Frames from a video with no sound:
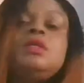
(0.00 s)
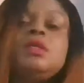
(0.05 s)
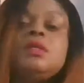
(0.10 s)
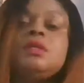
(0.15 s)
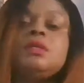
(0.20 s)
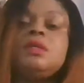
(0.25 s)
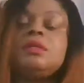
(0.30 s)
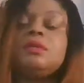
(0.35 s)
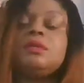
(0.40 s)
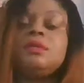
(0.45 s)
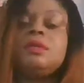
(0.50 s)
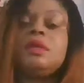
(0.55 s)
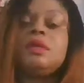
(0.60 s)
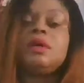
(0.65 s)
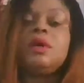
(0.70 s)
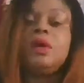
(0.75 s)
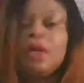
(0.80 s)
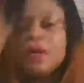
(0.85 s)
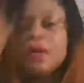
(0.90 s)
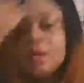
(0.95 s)
I'm not
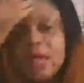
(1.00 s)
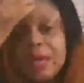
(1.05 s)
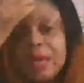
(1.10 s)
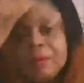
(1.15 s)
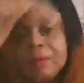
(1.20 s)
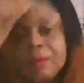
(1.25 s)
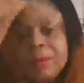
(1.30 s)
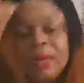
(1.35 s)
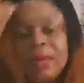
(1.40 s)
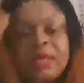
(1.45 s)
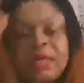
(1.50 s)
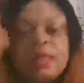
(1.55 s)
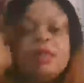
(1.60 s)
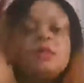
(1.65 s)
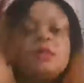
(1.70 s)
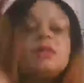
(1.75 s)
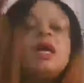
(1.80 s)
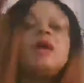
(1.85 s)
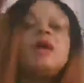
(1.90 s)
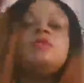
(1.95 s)
eating. Okay?
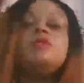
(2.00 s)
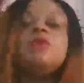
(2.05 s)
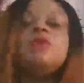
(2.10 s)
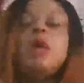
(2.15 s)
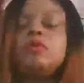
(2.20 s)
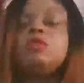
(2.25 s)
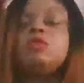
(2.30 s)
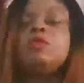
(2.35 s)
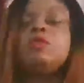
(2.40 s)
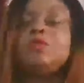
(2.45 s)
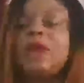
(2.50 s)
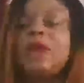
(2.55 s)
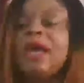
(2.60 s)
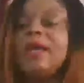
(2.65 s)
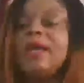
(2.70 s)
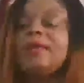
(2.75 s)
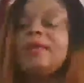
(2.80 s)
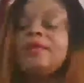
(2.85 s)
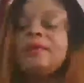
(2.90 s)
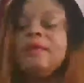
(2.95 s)
I'm planning I
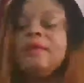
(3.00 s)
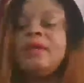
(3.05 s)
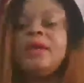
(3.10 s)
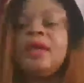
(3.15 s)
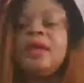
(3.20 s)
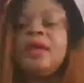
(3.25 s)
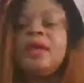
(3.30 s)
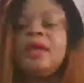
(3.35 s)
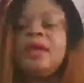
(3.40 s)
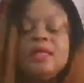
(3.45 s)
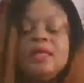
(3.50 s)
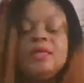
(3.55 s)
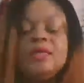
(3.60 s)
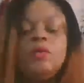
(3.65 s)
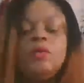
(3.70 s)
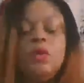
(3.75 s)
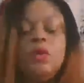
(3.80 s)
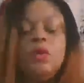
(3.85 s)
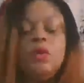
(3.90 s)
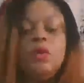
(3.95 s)
want to fly.
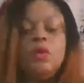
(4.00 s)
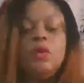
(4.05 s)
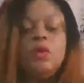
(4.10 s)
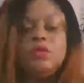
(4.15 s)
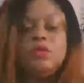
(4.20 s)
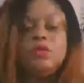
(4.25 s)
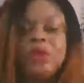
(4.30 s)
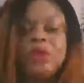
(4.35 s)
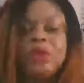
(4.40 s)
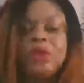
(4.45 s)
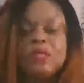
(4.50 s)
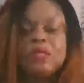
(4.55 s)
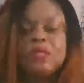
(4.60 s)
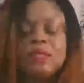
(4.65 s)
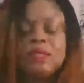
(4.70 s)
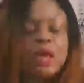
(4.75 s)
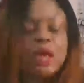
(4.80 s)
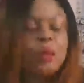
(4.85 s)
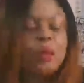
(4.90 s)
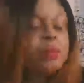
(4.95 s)
When we want to
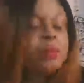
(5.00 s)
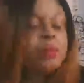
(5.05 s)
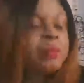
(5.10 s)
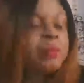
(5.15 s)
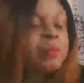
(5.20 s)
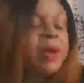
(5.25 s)
fly, this is